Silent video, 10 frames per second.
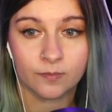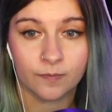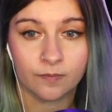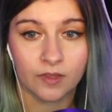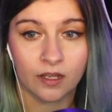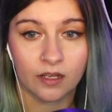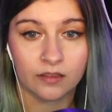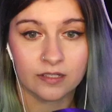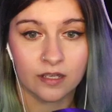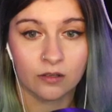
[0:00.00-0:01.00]

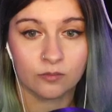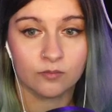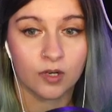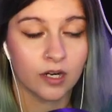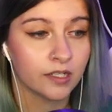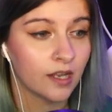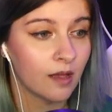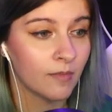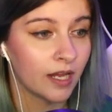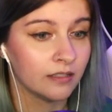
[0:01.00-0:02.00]
Let's go. Hard Knot
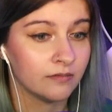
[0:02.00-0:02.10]
Mine.